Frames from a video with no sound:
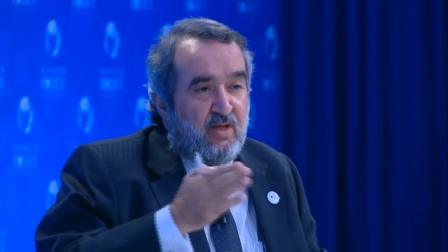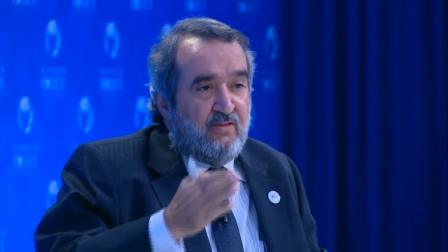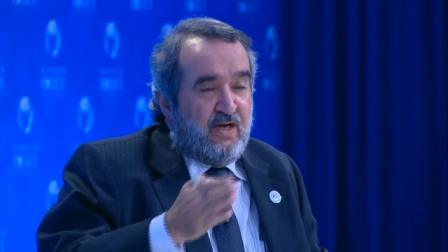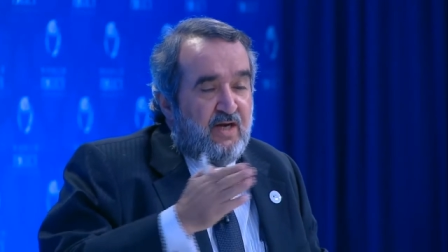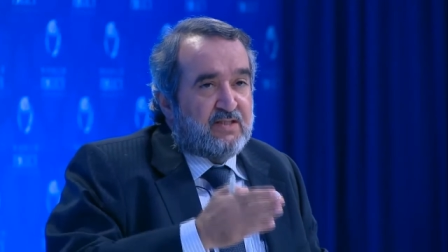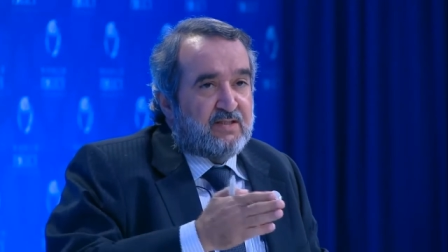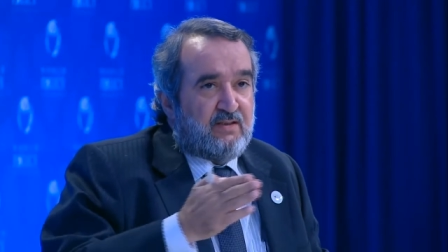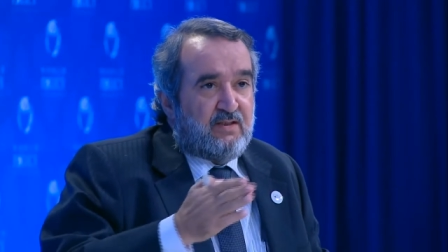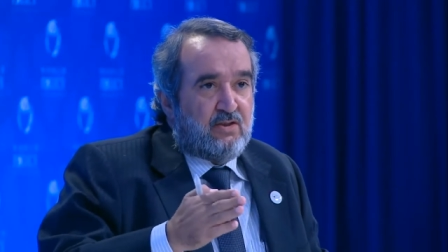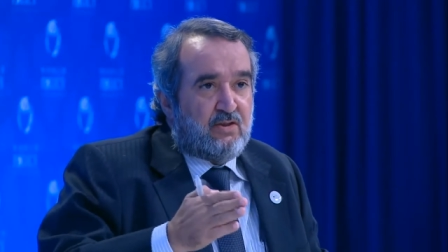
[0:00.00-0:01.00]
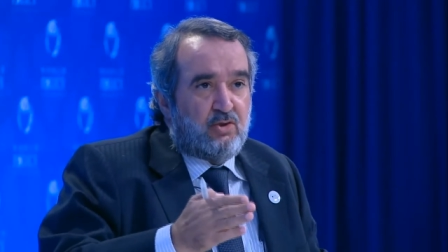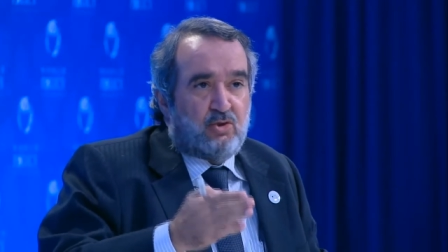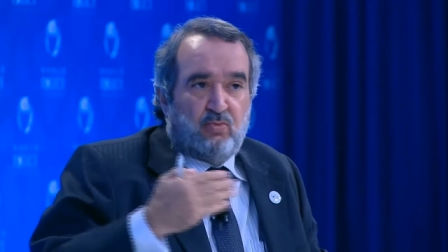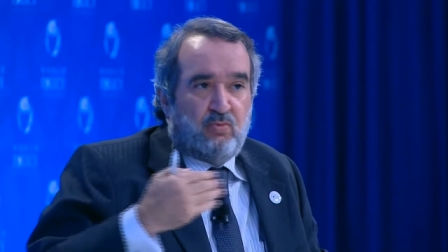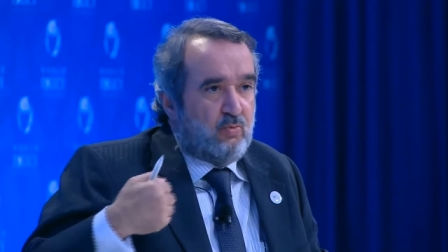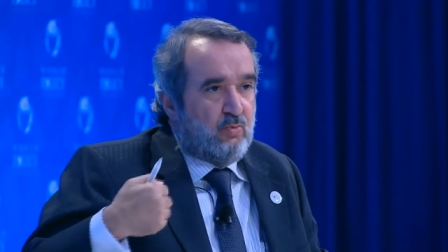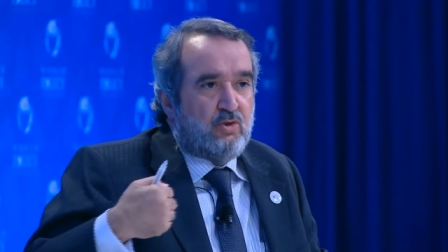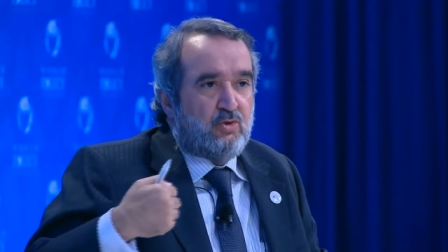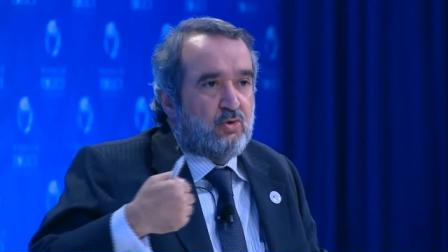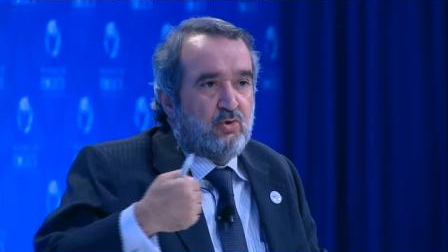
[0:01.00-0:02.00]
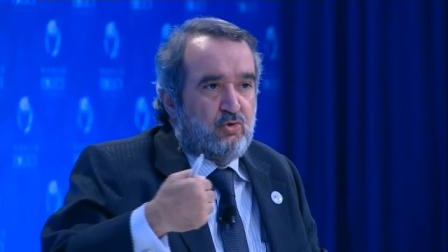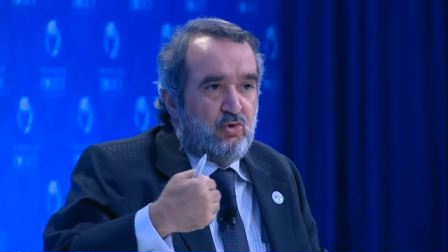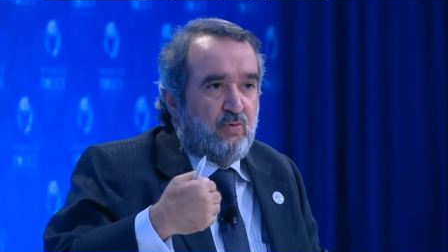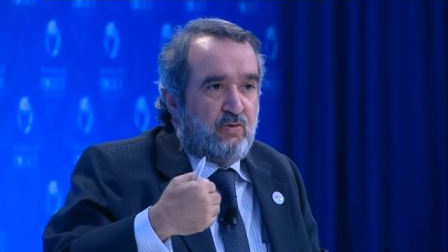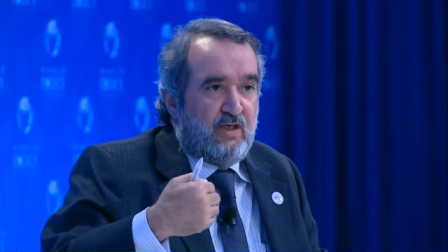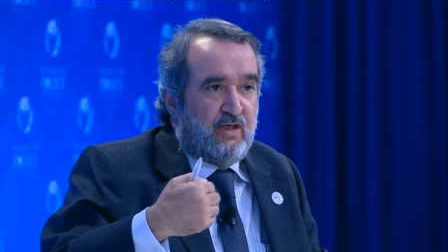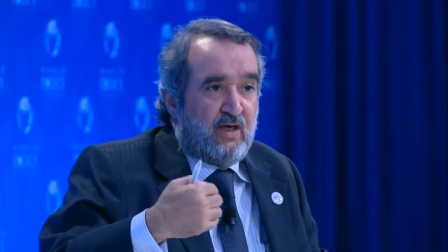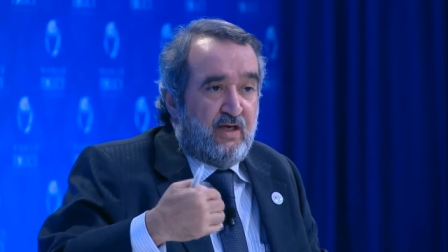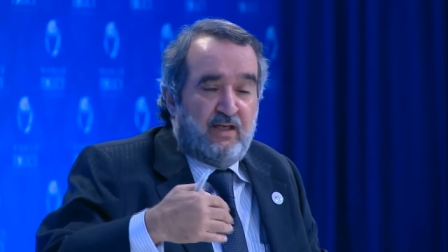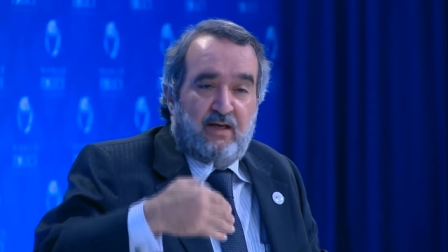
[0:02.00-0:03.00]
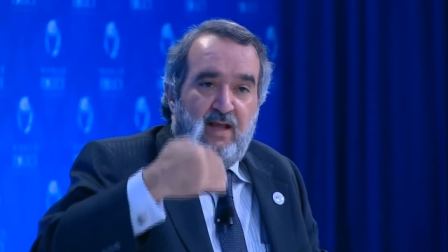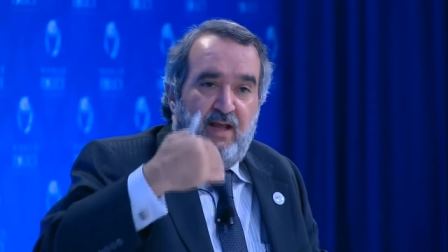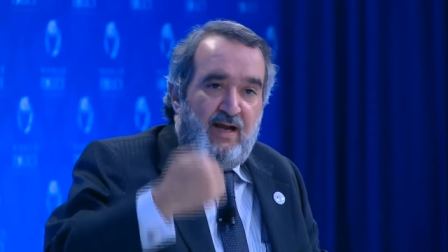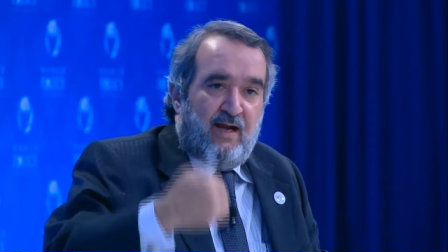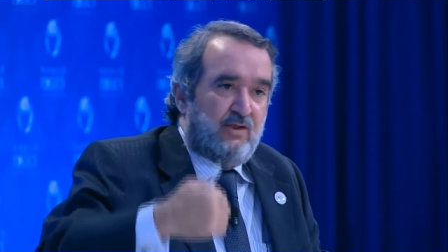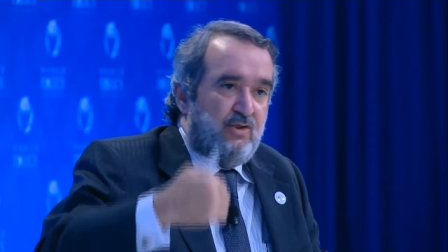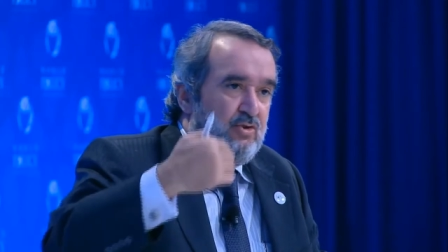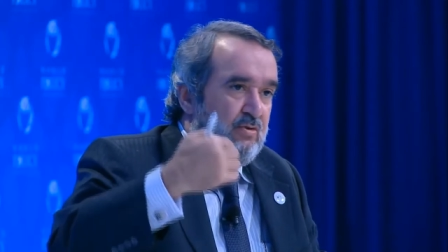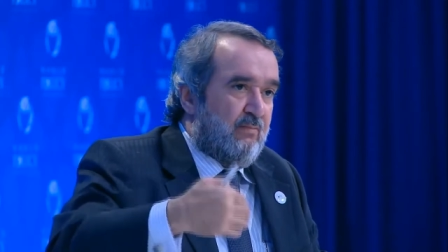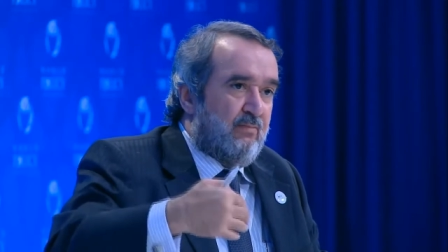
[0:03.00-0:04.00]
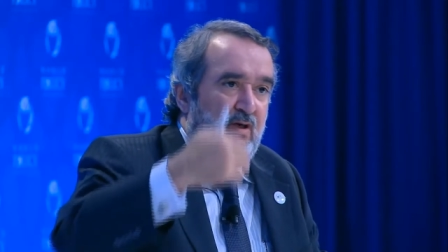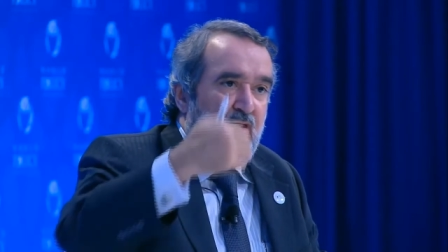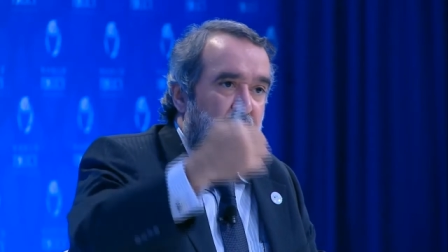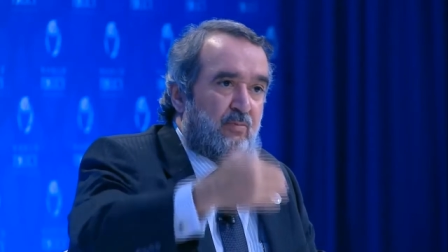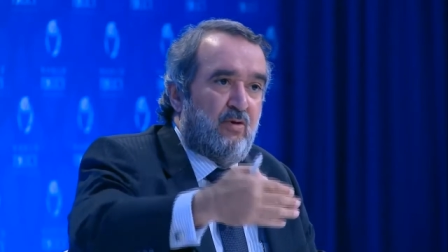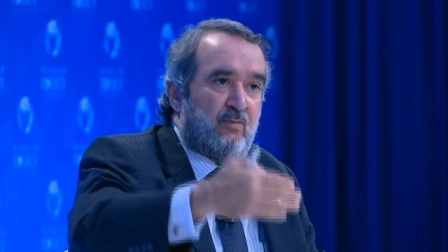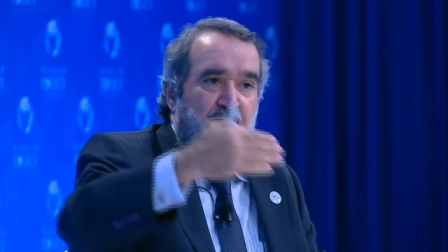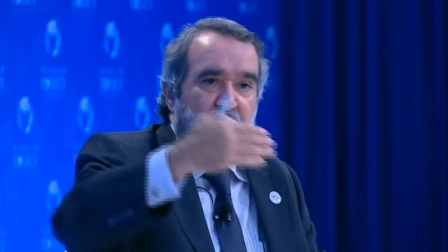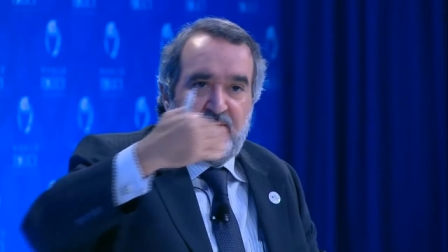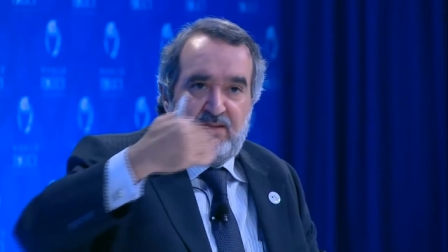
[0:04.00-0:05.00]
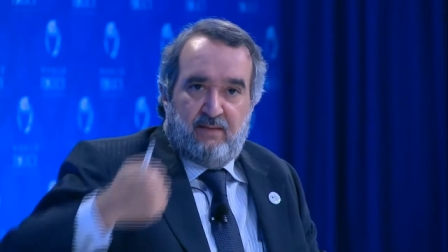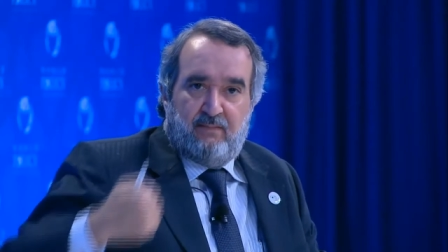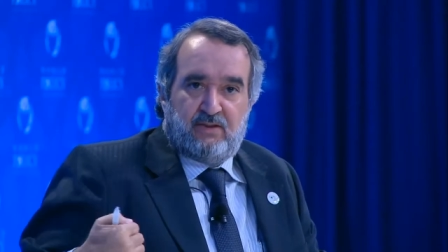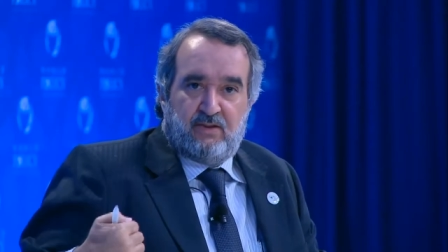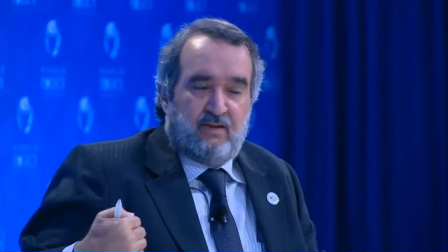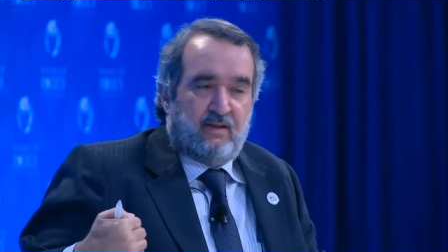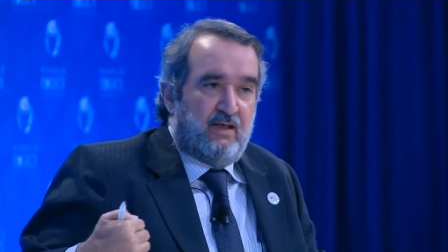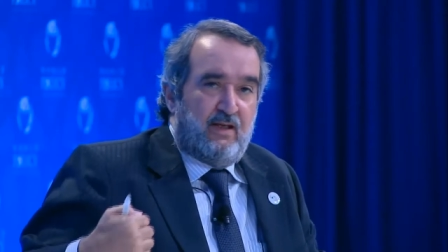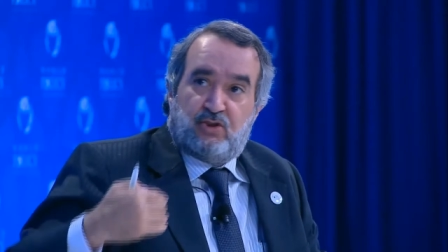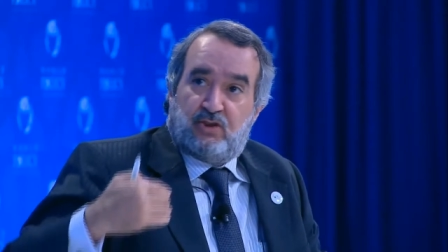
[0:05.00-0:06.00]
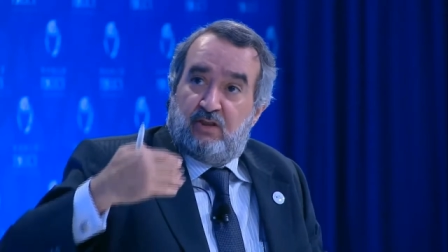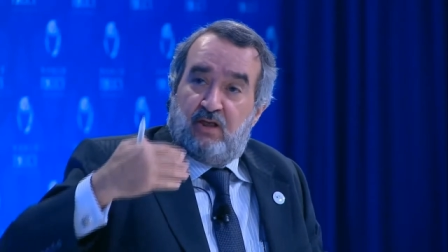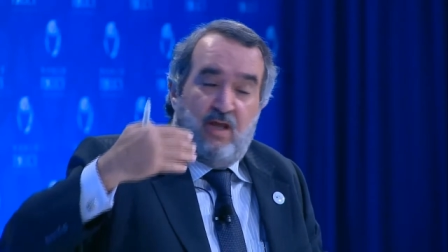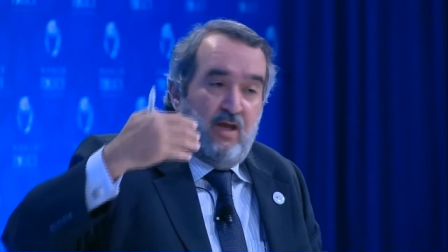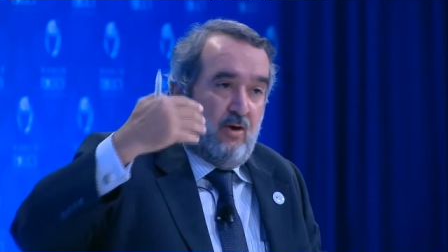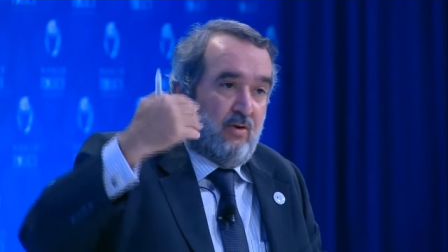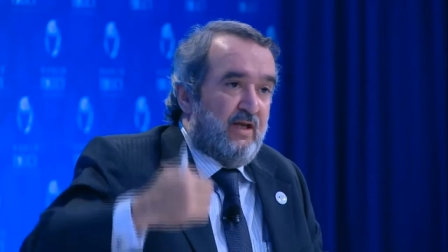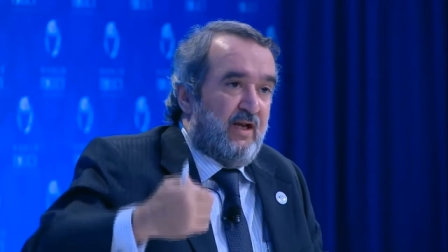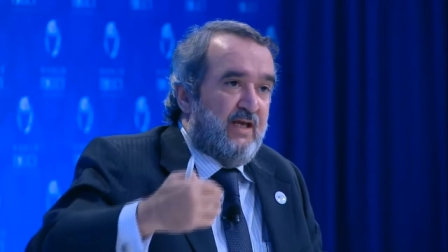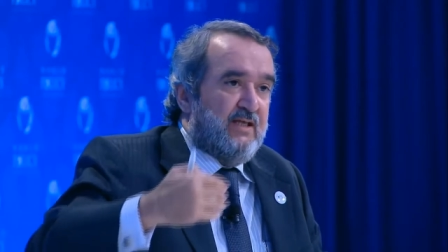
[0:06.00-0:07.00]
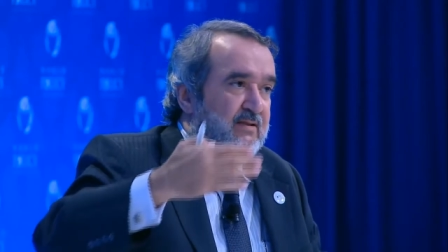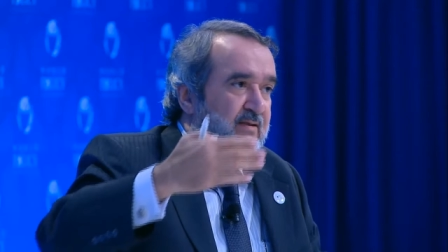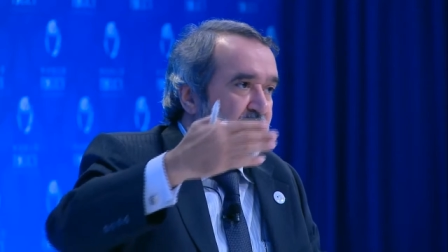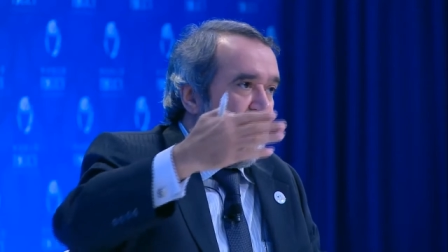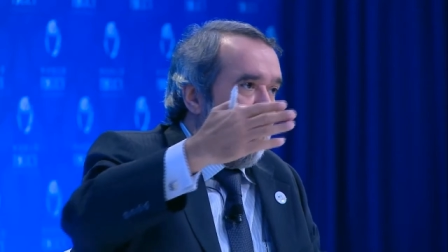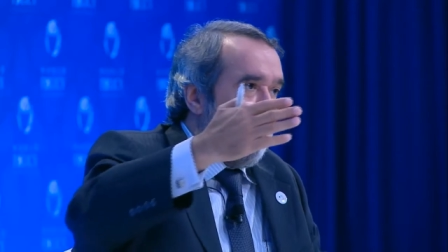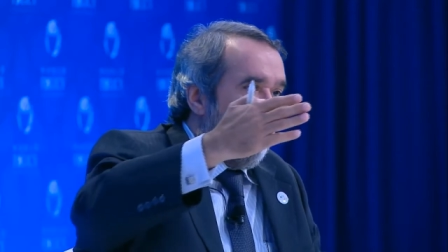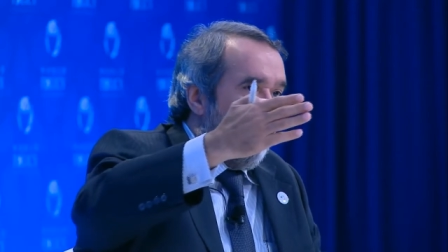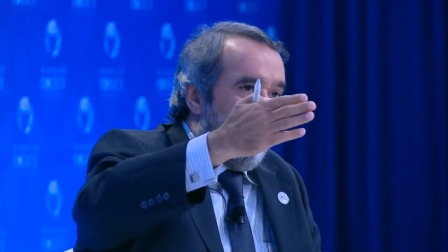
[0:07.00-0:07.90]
The non-strategic issue, we are willing to continue with the Iranian. Hajj, Umrah, diplomat, establishing the relation, organized crime,